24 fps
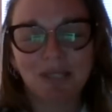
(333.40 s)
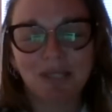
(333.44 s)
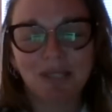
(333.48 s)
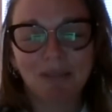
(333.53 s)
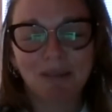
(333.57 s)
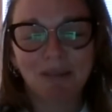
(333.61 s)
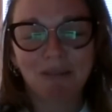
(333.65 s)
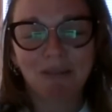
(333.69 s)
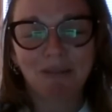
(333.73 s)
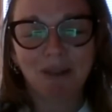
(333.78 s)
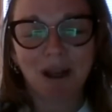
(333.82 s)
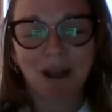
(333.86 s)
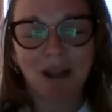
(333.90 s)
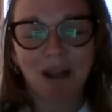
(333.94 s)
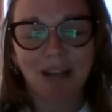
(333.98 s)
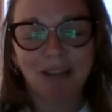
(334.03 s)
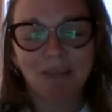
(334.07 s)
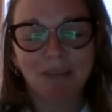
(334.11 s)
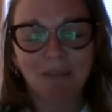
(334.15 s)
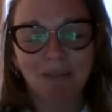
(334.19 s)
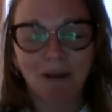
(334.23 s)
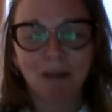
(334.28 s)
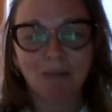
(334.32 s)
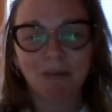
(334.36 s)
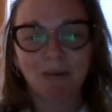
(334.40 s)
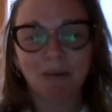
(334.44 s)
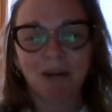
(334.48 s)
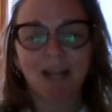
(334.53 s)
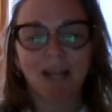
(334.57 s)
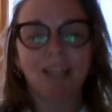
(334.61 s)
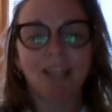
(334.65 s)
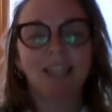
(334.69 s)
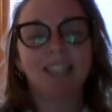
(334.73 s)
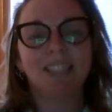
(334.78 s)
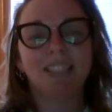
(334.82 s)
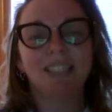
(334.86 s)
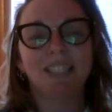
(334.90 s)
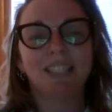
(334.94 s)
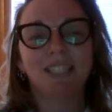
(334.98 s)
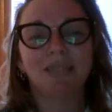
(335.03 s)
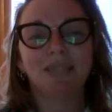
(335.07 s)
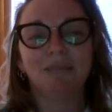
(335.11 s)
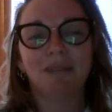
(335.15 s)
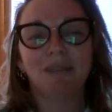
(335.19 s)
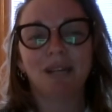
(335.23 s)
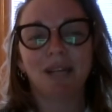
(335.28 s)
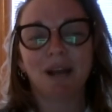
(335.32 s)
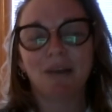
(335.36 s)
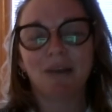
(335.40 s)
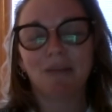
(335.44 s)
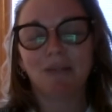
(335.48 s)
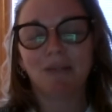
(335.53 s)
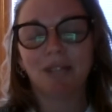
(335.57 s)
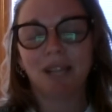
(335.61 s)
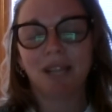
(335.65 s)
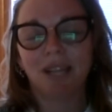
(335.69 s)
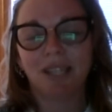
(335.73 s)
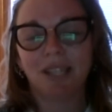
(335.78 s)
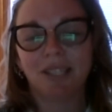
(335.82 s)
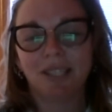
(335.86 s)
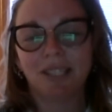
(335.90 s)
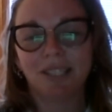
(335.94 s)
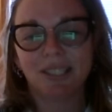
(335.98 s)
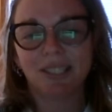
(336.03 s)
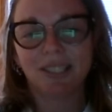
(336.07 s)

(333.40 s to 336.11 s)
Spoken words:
He'll be fine. He'll bug me when he sees me in a couple days.